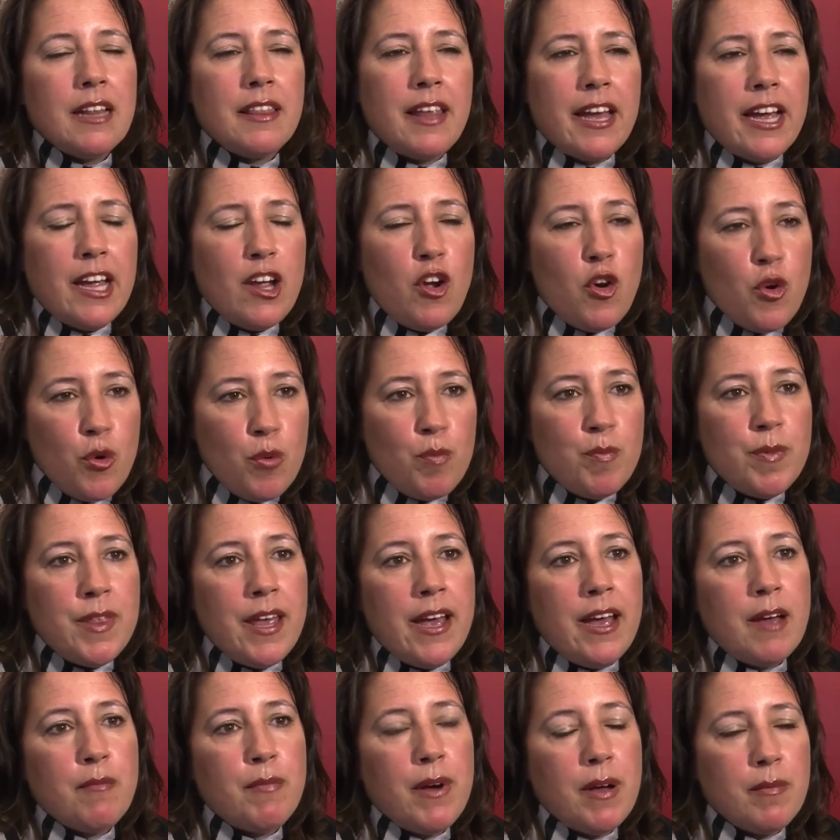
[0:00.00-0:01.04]
that I hope
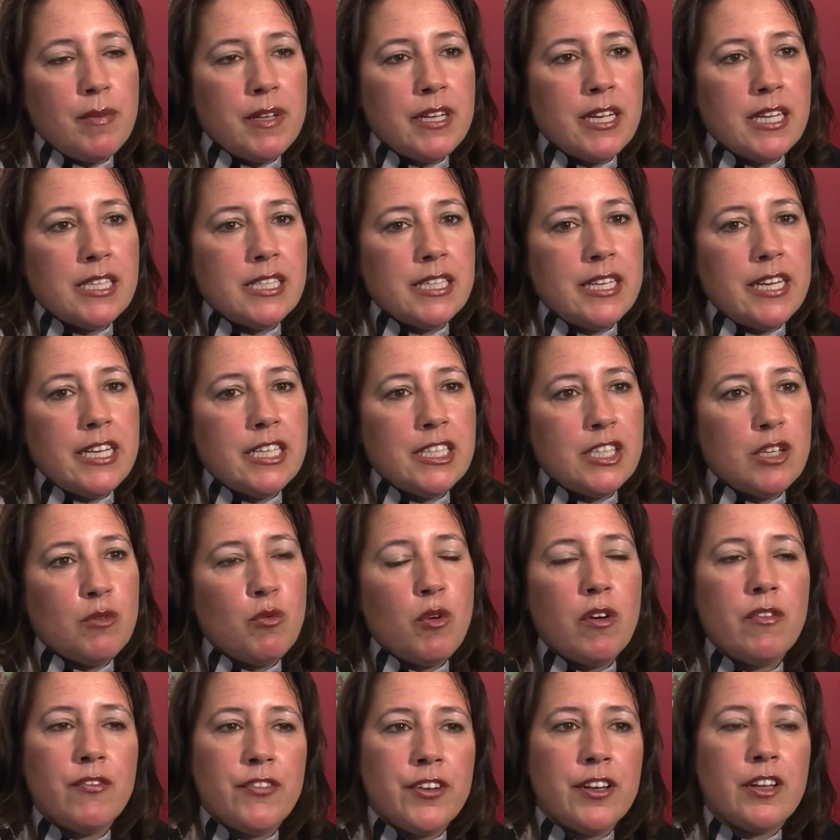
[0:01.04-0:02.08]
that public education
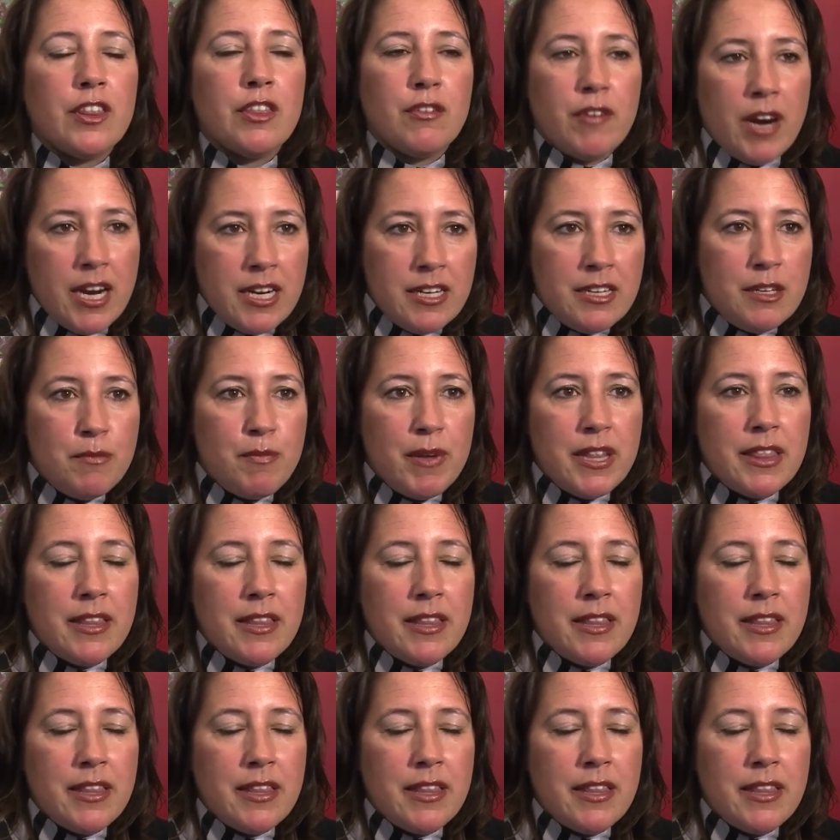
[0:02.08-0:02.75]
won't feel threatened,